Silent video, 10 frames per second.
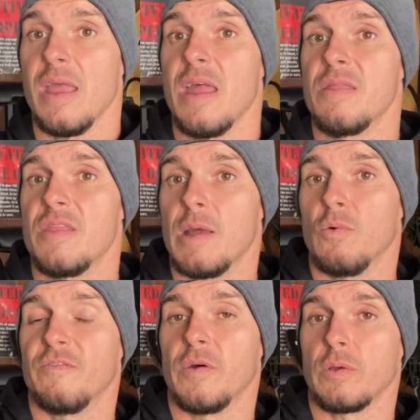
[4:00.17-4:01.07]
and then
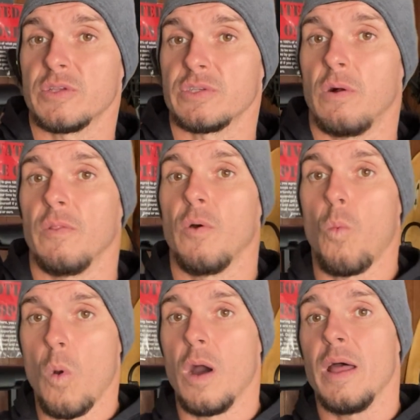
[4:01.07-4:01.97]
we'll focus on the
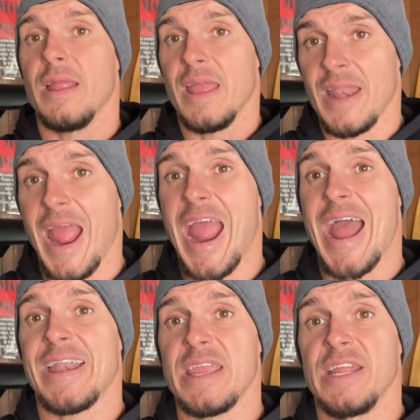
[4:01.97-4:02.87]
what and
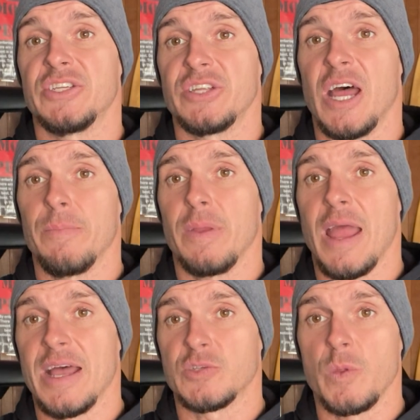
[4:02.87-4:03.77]
add each step
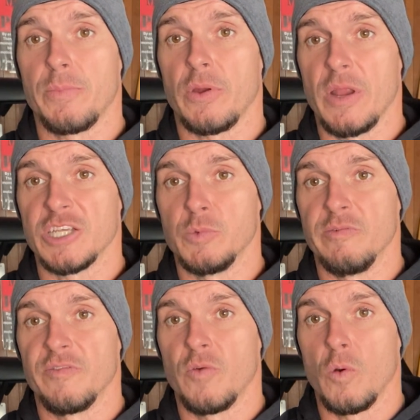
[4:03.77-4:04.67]
as we progress
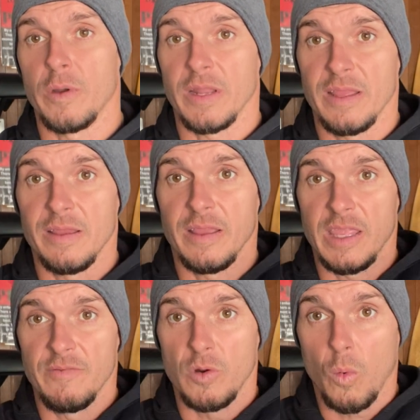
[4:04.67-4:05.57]
moving forward.
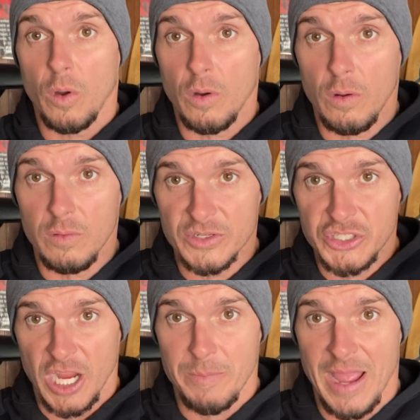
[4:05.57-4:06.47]
Give it a whirl. Let's
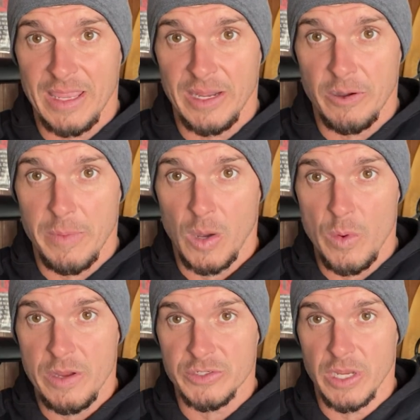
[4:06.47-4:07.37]
check back in here in about a
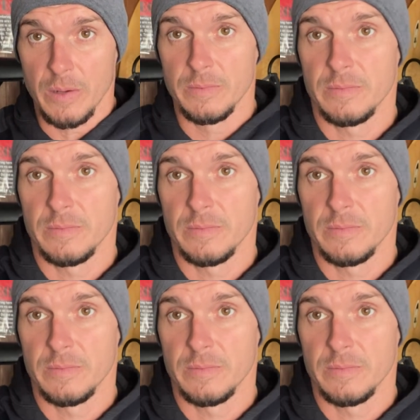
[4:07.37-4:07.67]
week or so.